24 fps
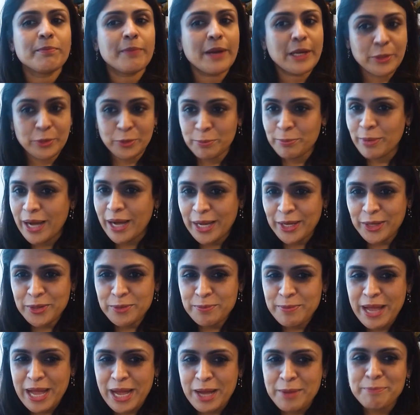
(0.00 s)

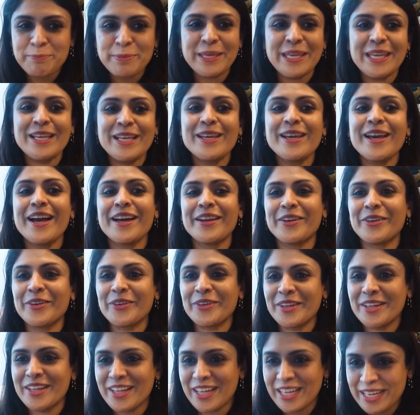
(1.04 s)
microbiome happy and
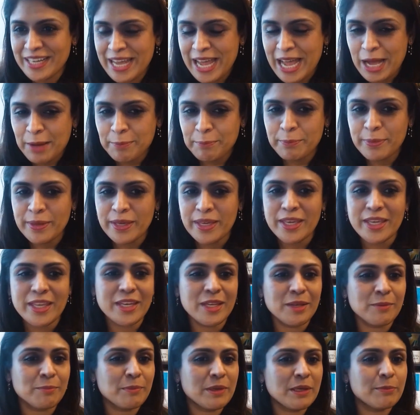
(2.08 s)
our gut happy.
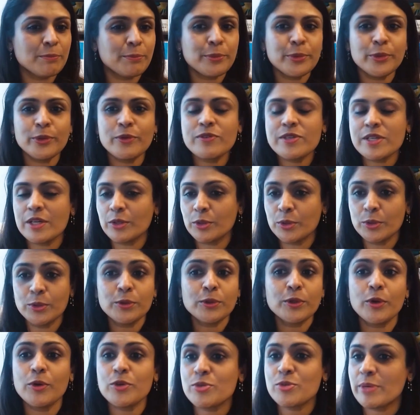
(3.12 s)
It improves our
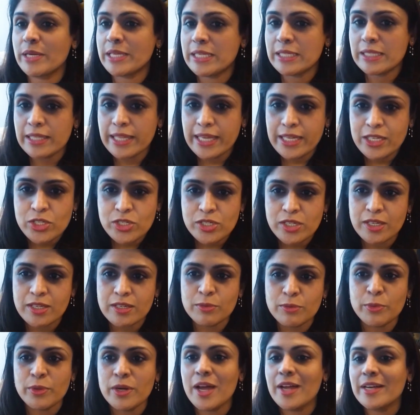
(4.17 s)
glucose
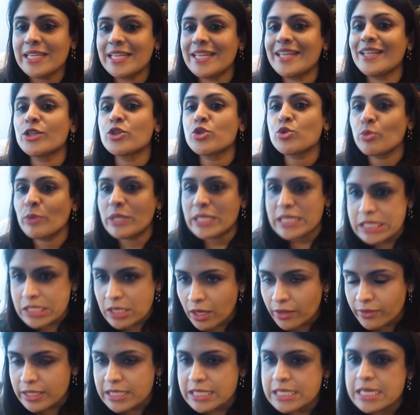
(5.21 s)
regulation. We're not eating sweets
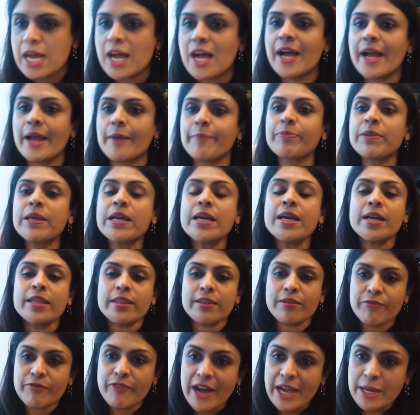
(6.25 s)
all the time.
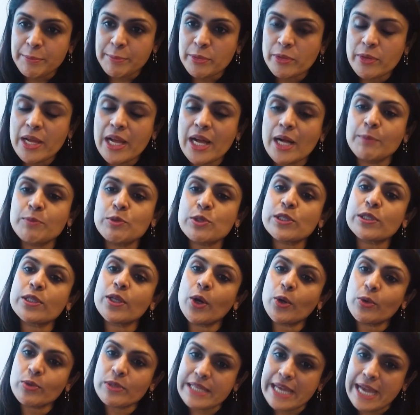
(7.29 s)
The fiber helps
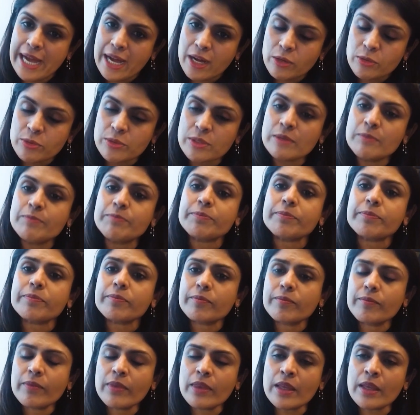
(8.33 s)
slow down
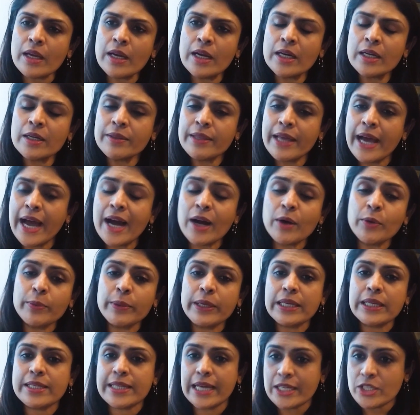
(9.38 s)
how
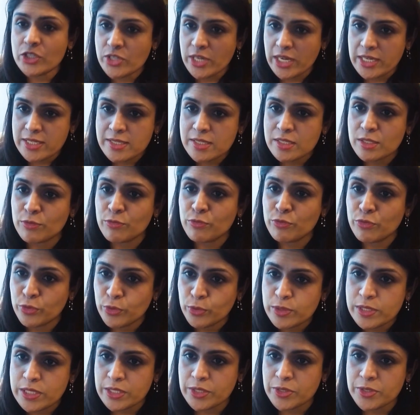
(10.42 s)
we digest the
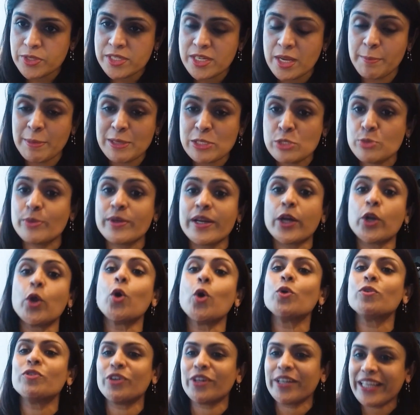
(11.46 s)
foods in our stomachs. We're not
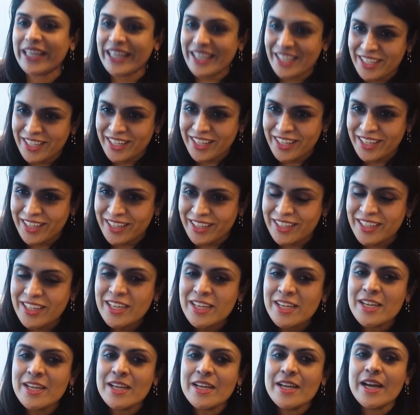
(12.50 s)
overeating.
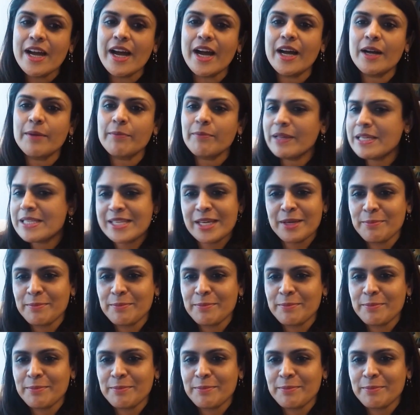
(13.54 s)
As I